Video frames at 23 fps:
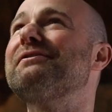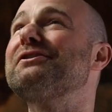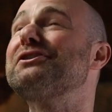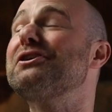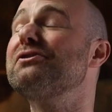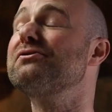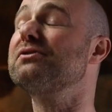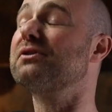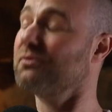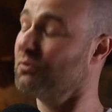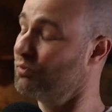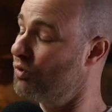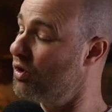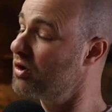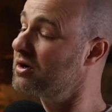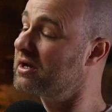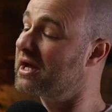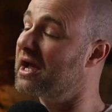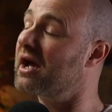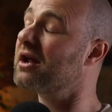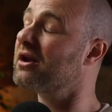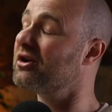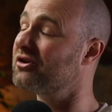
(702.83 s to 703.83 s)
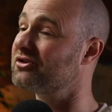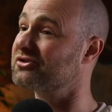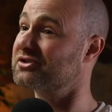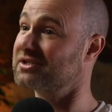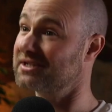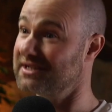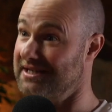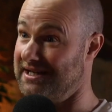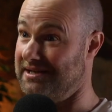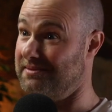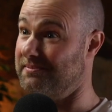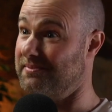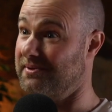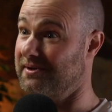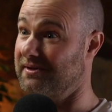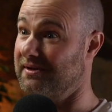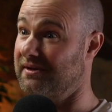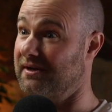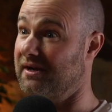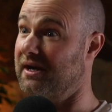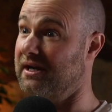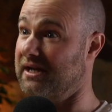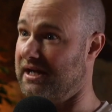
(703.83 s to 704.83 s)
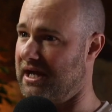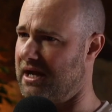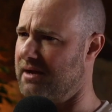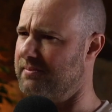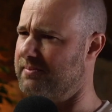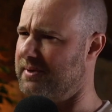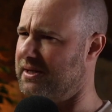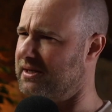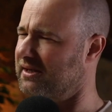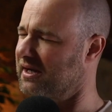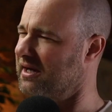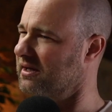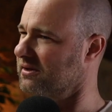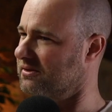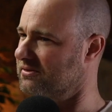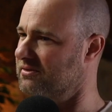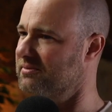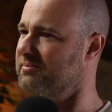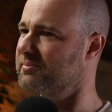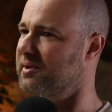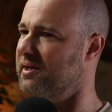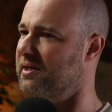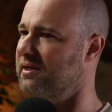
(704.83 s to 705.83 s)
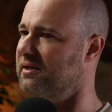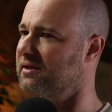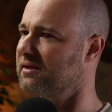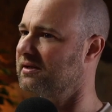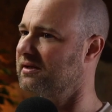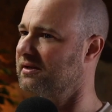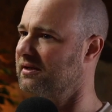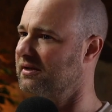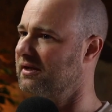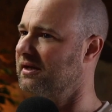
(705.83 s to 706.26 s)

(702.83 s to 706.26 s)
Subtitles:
I don't get a lot of sleep, I get a bit like grumpy,